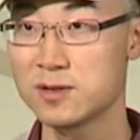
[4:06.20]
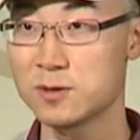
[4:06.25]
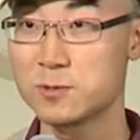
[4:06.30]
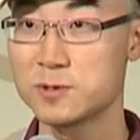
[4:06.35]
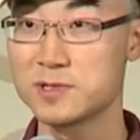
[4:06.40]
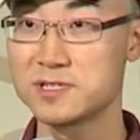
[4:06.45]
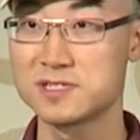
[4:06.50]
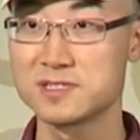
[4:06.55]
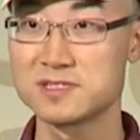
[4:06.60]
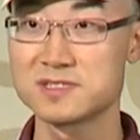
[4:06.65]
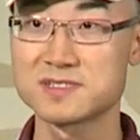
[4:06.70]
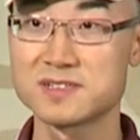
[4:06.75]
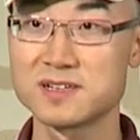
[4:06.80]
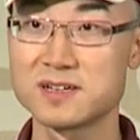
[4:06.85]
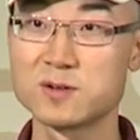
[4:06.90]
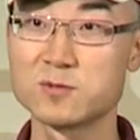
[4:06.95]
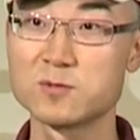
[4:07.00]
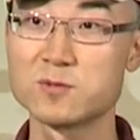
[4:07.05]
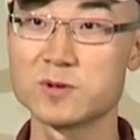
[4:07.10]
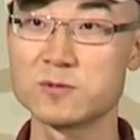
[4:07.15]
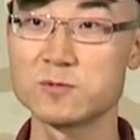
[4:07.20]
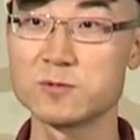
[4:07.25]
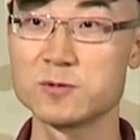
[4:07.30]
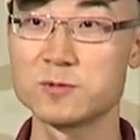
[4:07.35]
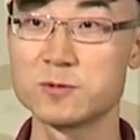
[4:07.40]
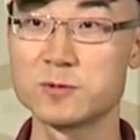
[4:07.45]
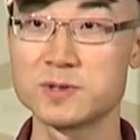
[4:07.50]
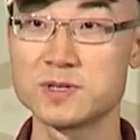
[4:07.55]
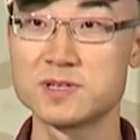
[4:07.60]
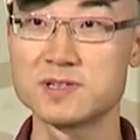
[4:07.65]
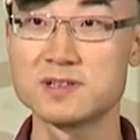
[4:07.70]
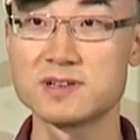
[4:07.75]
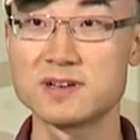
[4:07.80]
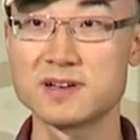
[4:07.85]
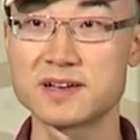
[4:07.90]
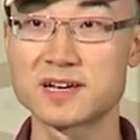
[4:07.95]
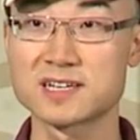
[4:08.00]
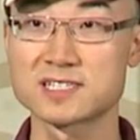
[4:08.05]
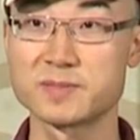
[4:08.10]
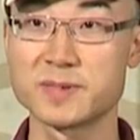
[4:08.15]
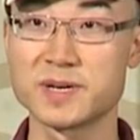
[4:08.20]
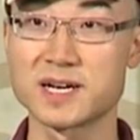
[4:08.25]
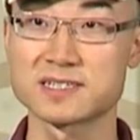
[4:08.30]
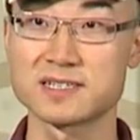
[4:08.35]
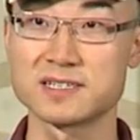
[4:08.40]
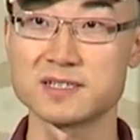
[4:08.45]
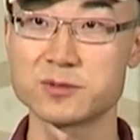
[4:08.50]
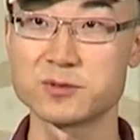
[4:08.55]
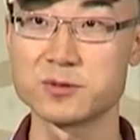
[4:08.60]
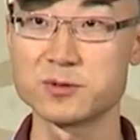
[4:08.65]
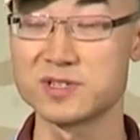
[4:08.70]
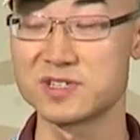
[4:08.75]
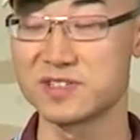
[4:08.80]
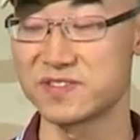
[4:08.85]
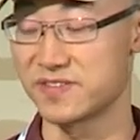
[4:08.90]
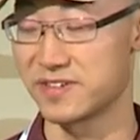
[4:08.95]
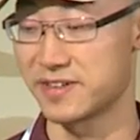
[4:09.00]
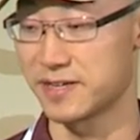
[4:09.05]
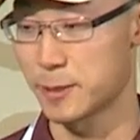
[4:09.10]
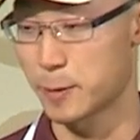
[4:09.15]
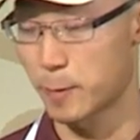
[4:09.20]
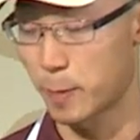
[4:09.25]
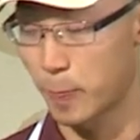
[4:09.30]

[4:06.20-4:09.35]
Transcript: which is what we would expect intuitively.